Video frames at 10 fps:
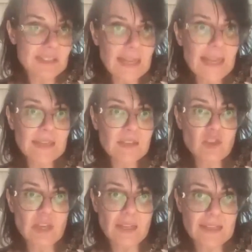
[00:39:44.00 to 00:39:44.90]
an
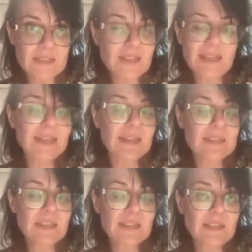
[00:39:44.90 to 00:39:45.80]
IHL, as
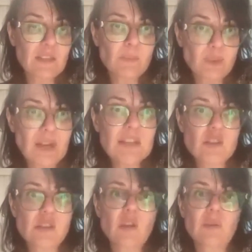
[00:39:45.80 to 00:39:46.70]
a human
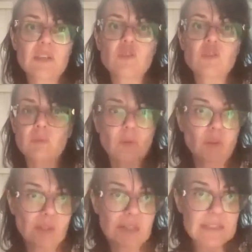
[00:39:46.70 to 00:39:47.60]
rights law issue, not
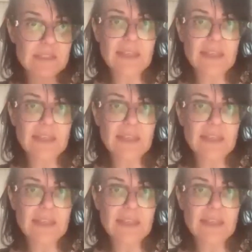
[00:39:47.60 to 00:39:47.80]
only as an